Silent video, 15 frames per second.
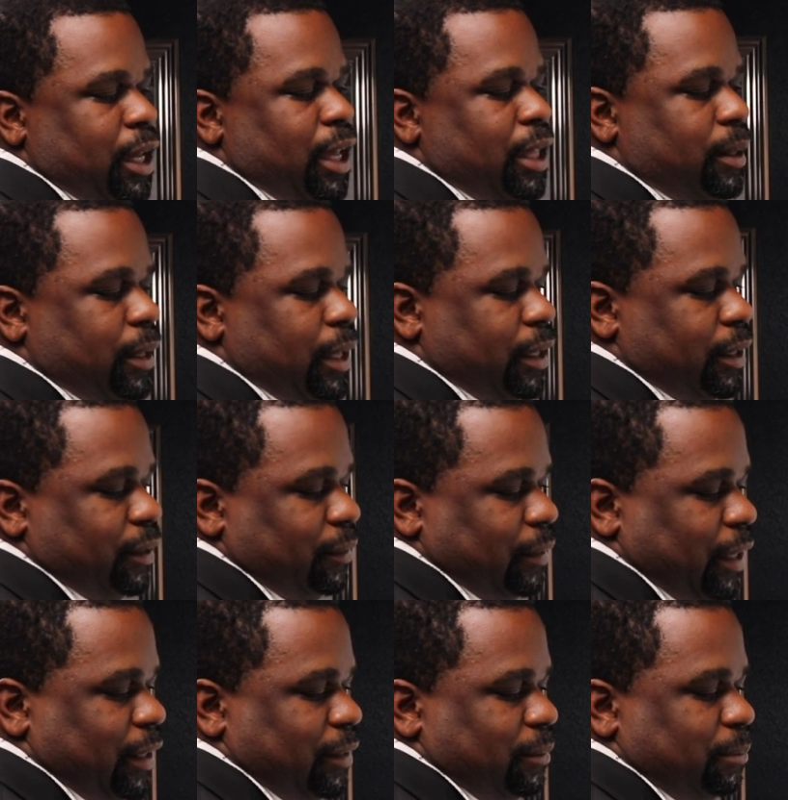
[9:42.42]
And, and,
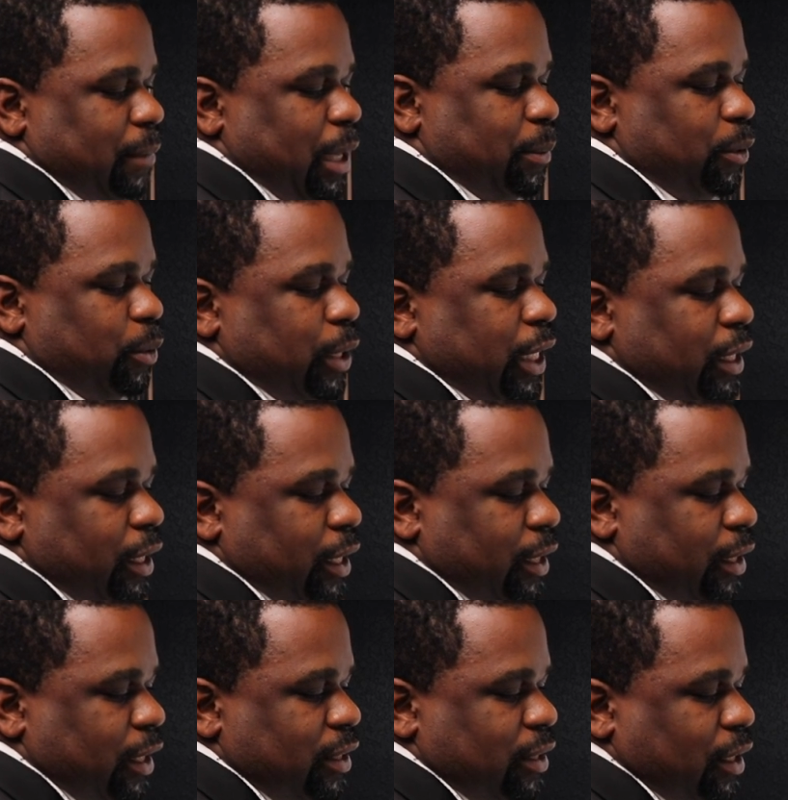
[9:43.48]
and maybe we can look
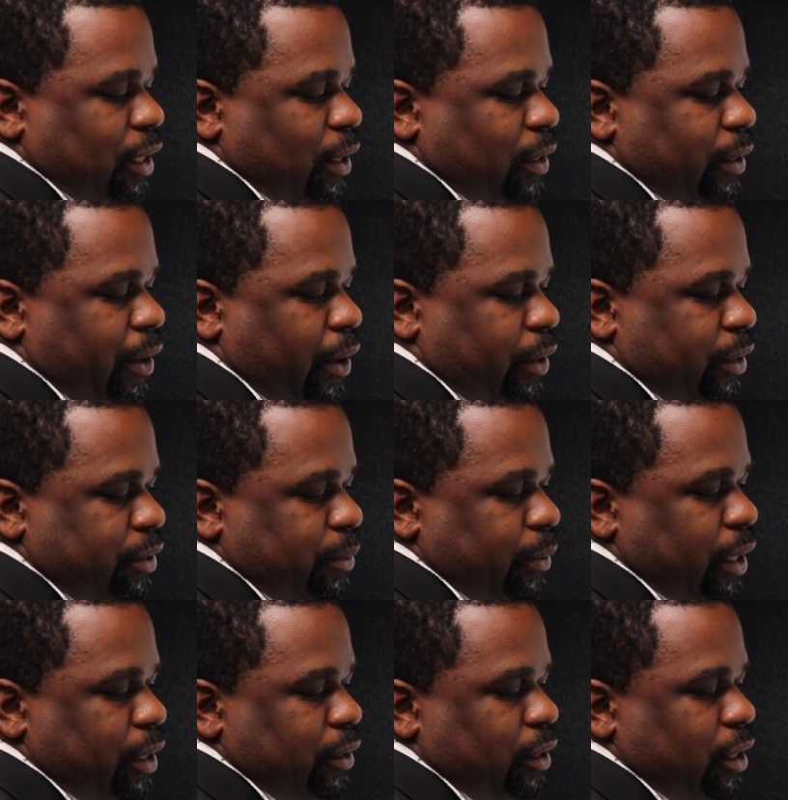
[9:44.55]
at this cost,
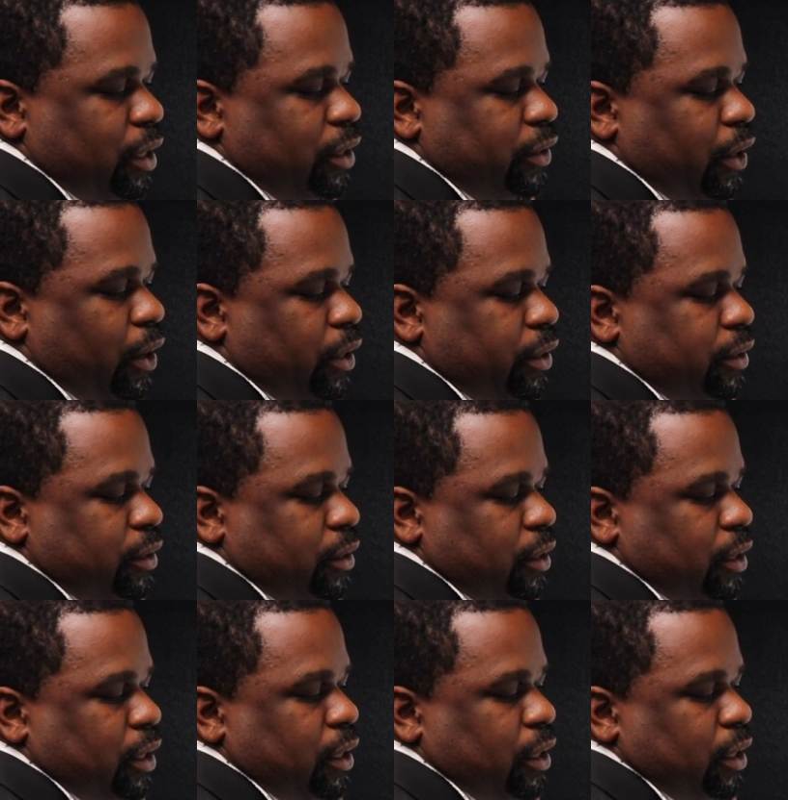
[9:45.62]
right, the goods cost,
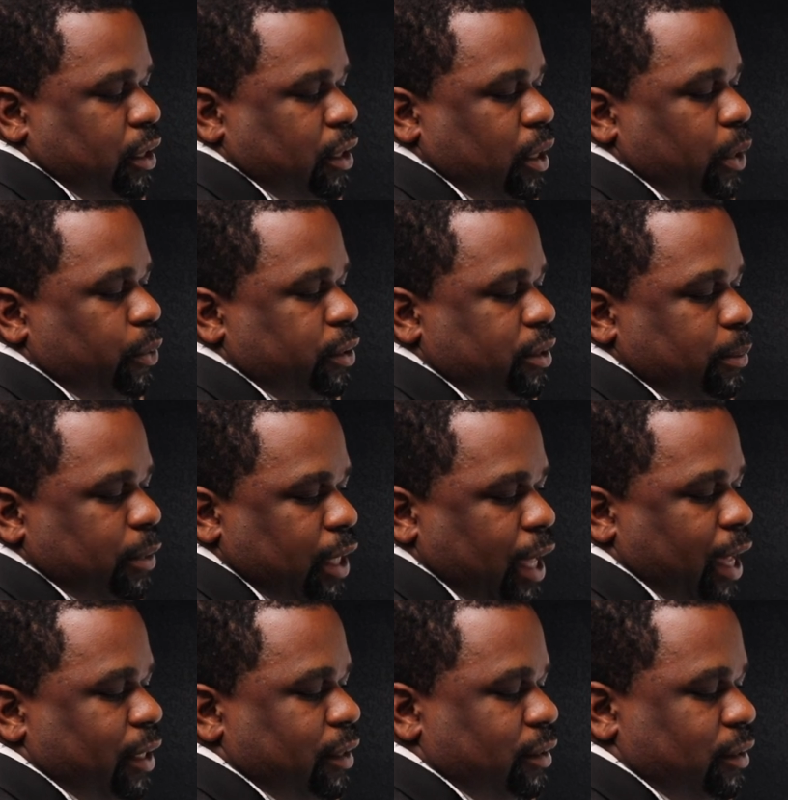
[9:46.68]
lower some of
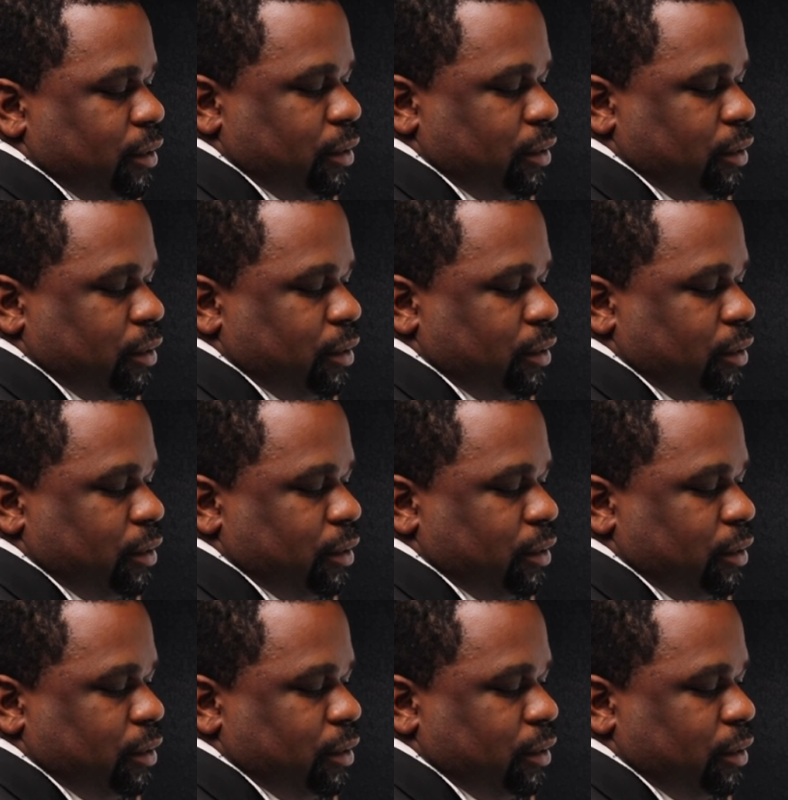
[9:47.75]
that.